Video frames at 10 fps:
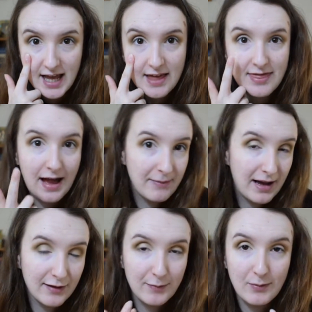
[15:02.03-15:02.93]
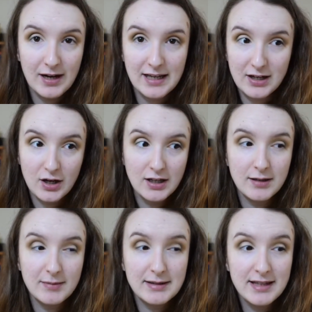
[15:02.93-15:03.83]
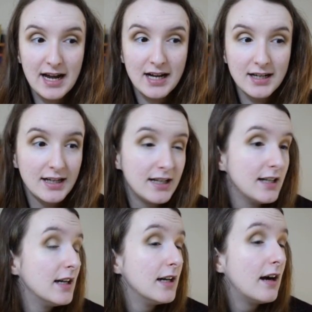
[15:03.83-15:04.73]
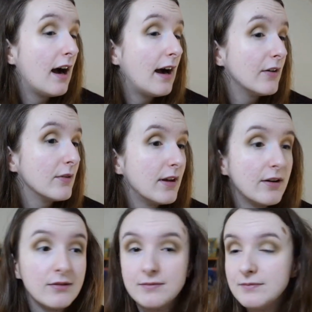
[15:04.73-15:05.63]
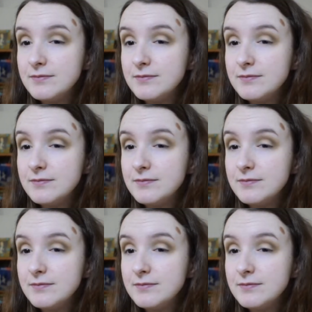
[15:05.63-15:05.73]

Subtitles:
and that might have been why it got a little bit darker. I don't know.